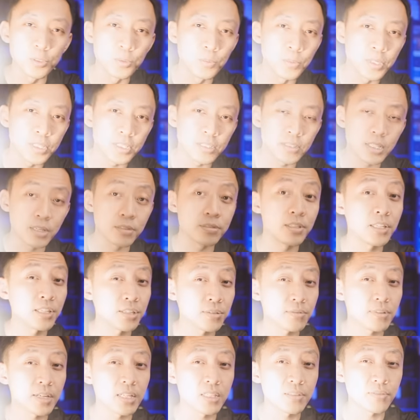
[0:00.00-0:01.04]
lumens. Now
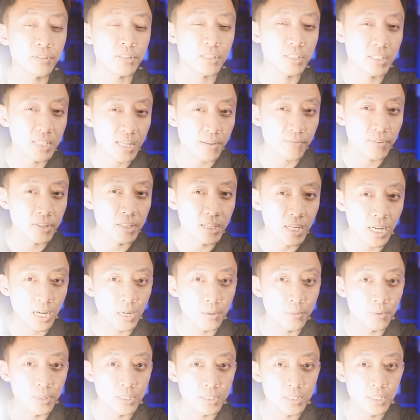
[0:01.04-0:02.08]
this runs for 7
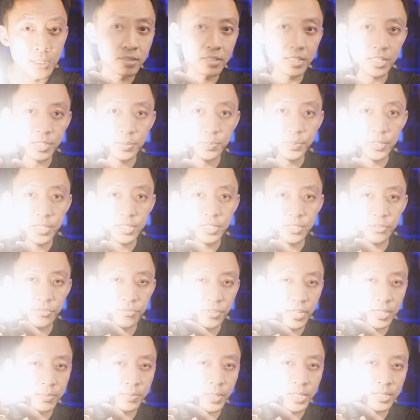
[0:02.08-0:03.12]
hours. Just press the
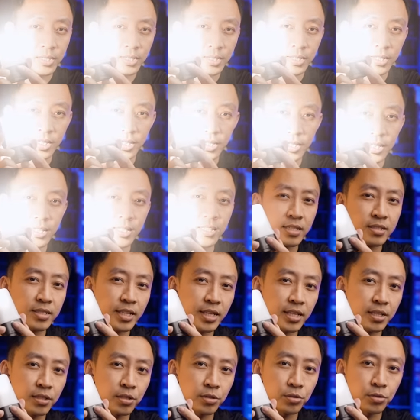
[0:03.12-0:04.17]
front button here and it
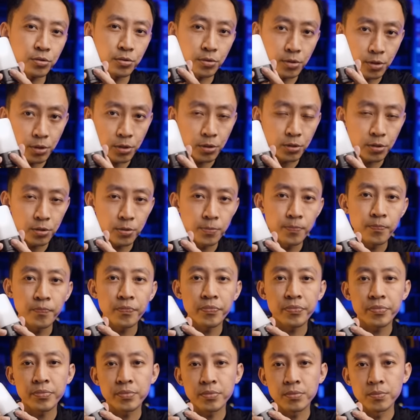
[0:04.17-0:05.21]
cycles through low,
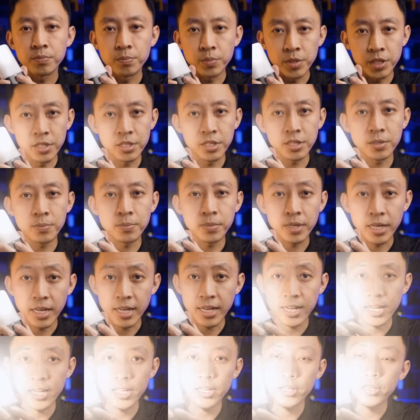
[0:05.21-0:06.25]
medium,
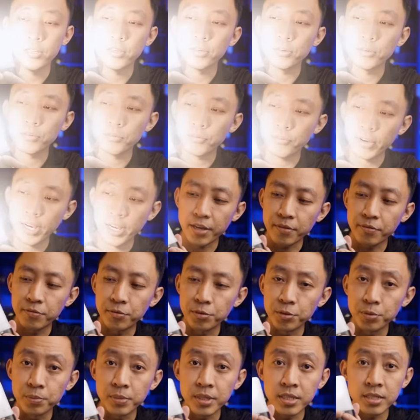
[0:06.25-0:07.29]
high, 5
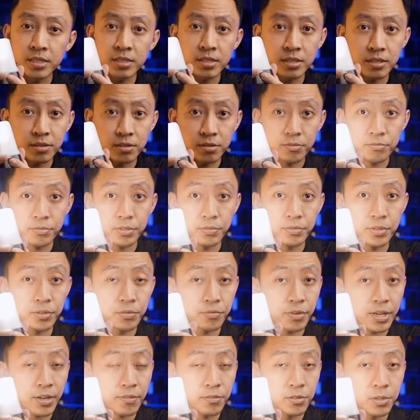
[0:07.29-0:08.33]
lumens,
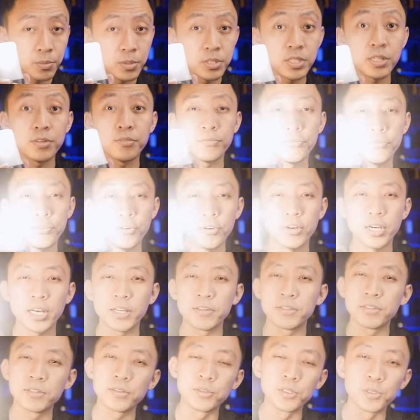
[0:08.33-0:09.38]
55 lumens and
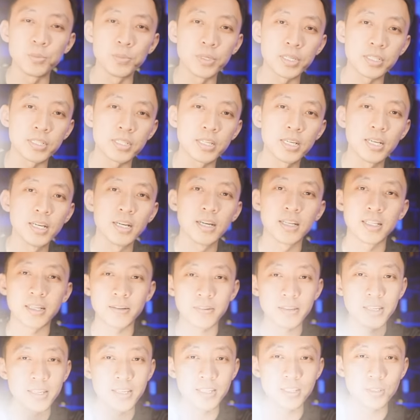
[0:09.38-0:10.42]
400 lumens.
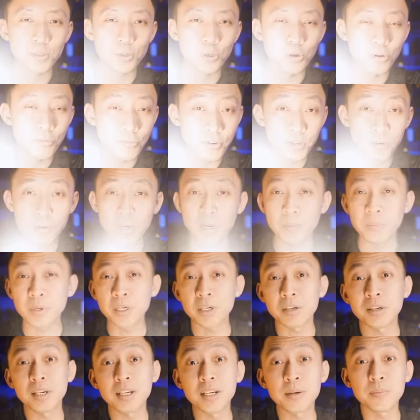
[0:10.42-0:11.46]
Now it is
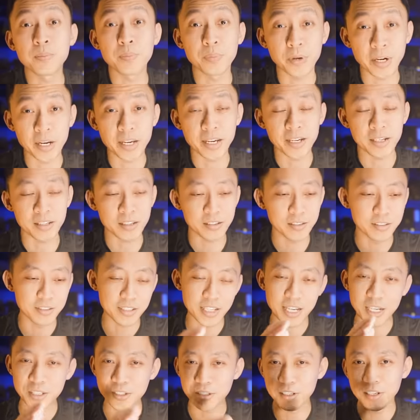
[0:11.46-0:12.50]
overwhelmingly bright and
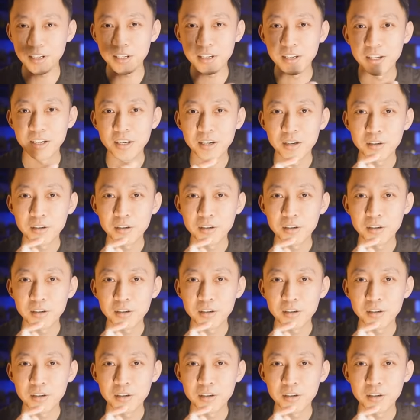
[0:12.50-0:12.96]
it's actually